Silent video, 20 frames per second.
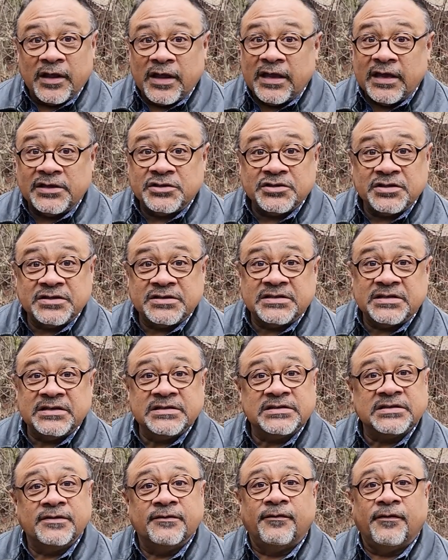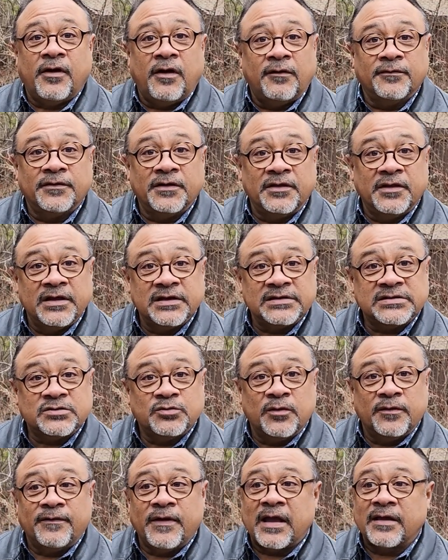agencies involved in this.
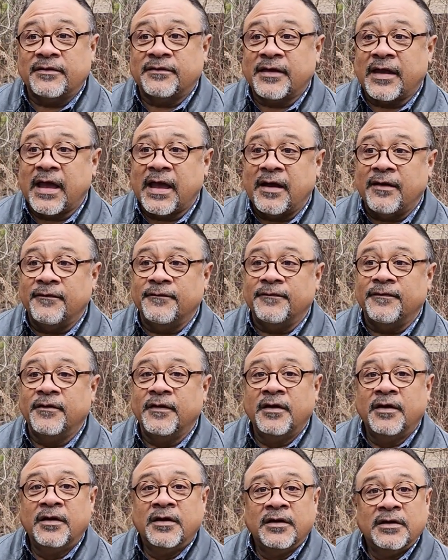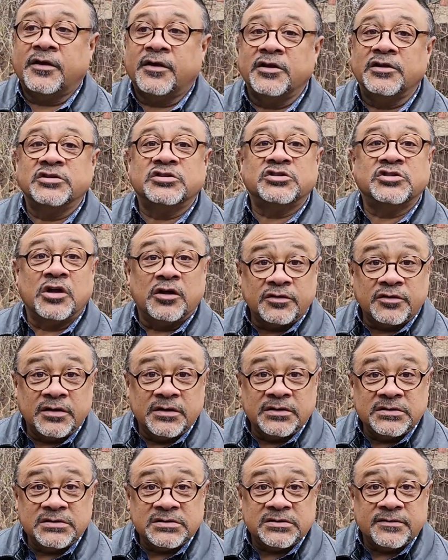We've had to have
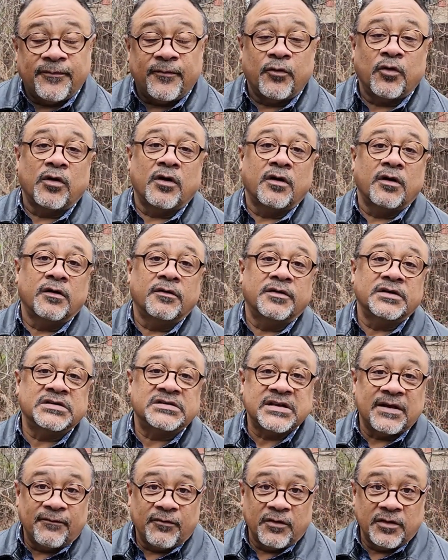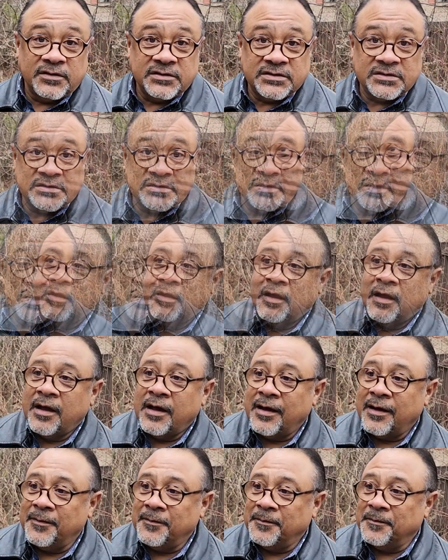consultants for the severance.
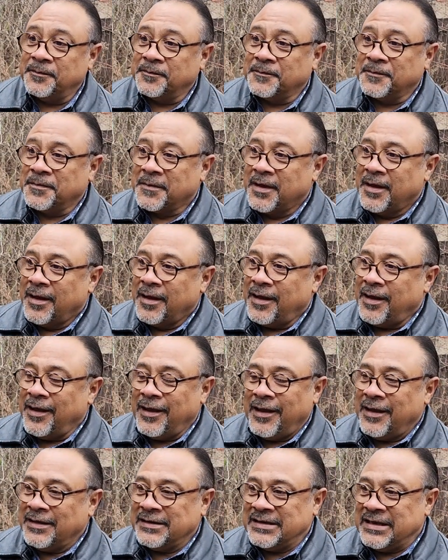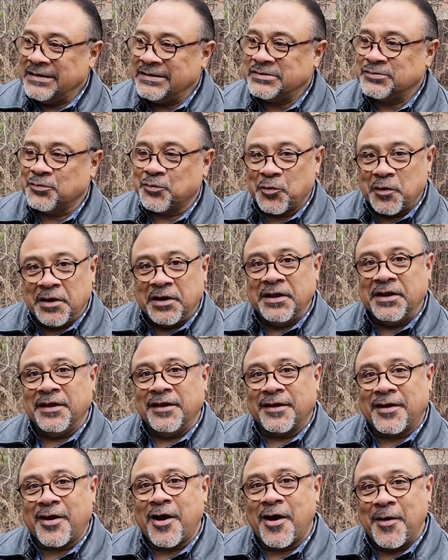It's really
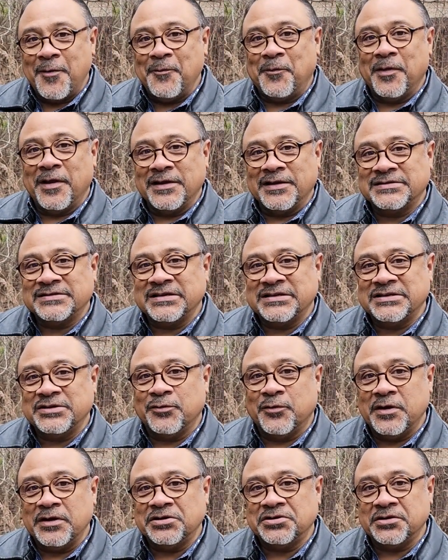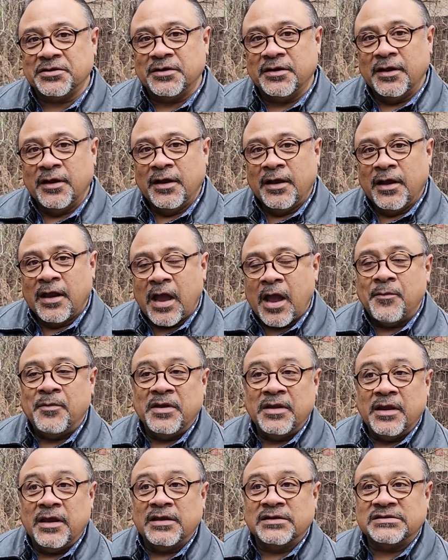a complex situation. I
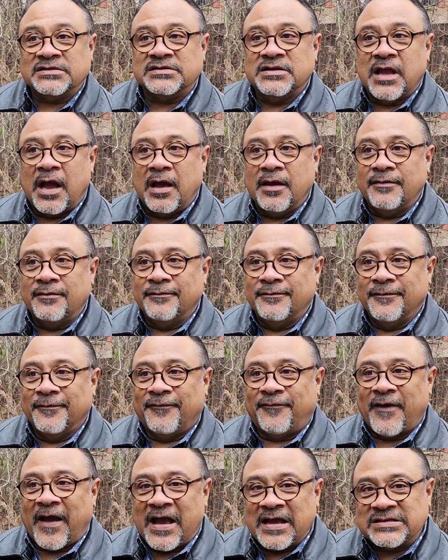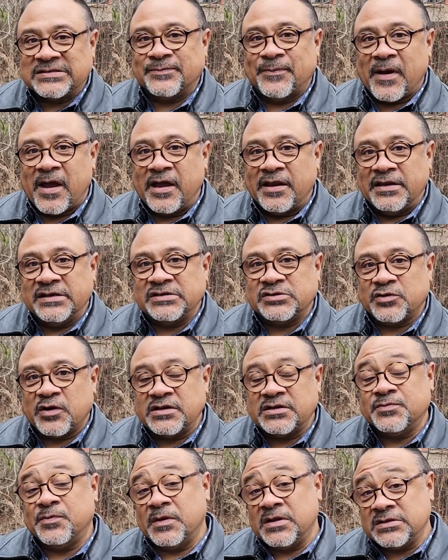mean, it's not fast by any
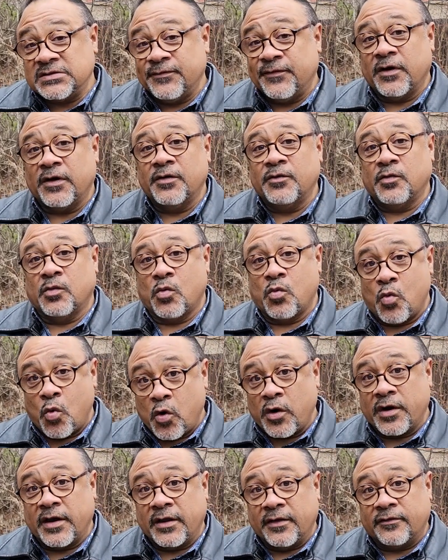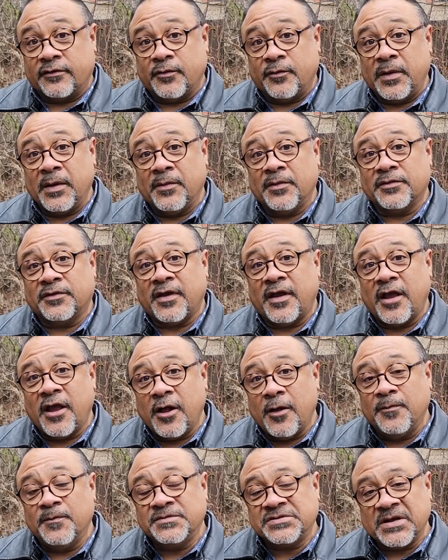stretch, but it's very rewarding to be able to
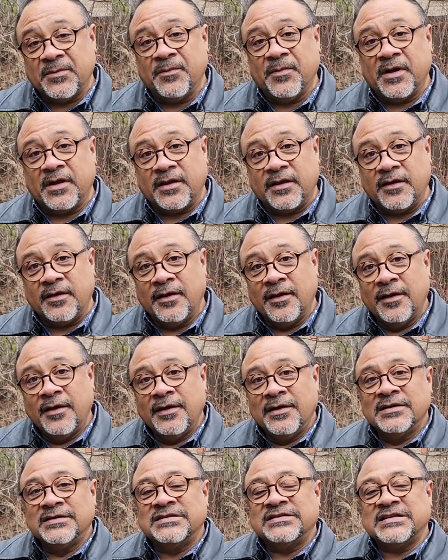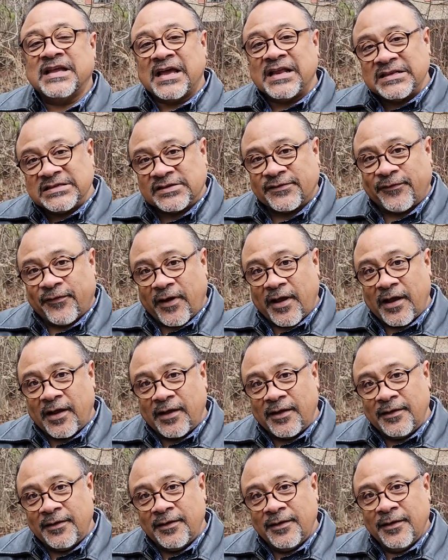help somebody
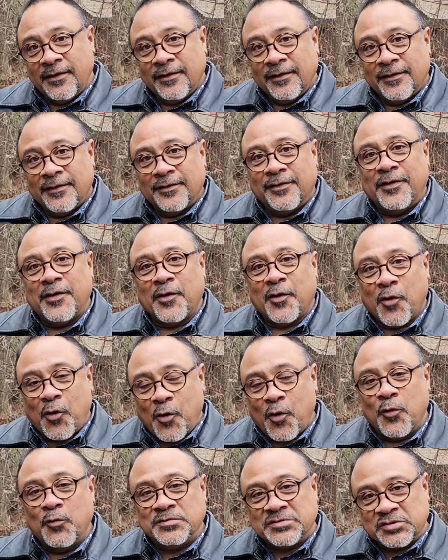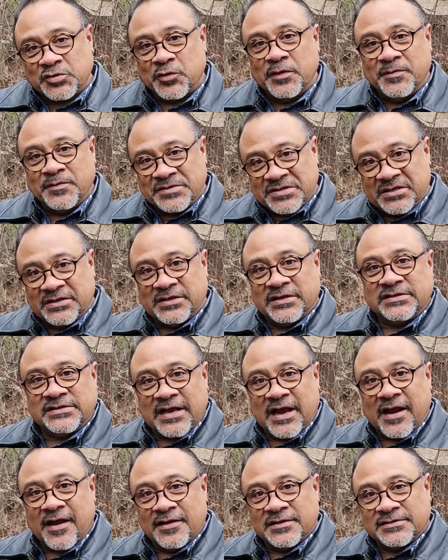satisfy their hopes, dreams, and
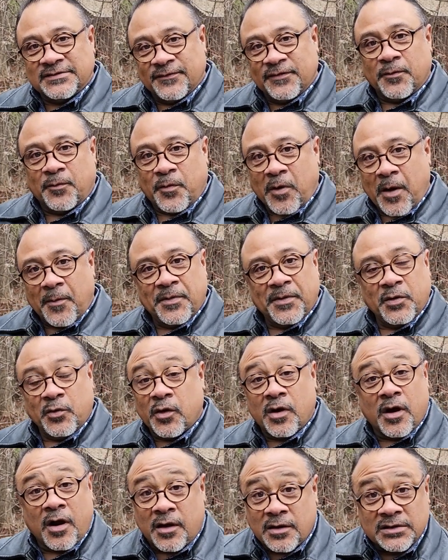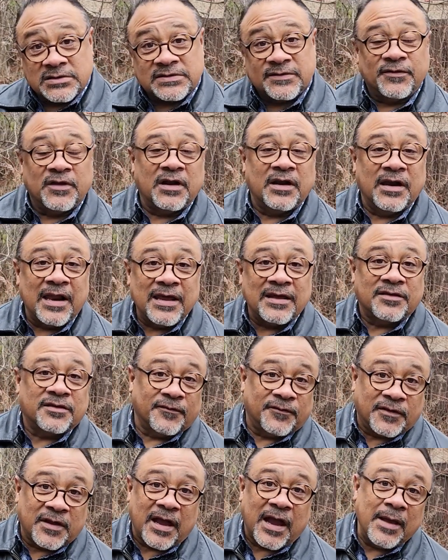desires of their property, regardless of the length
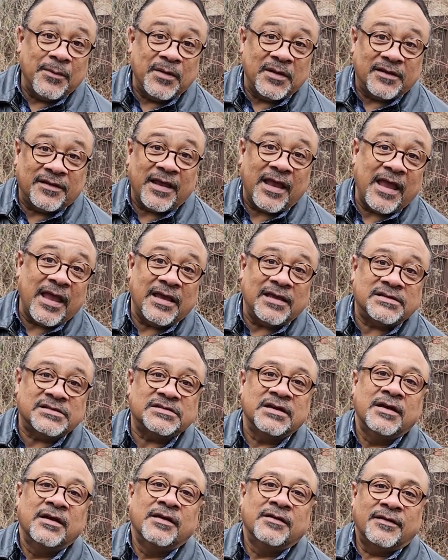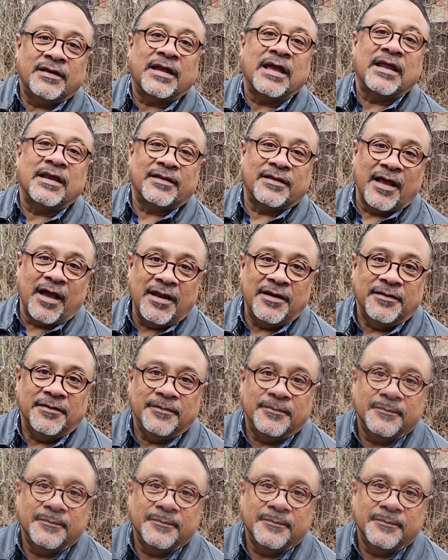of time it takes to get it done.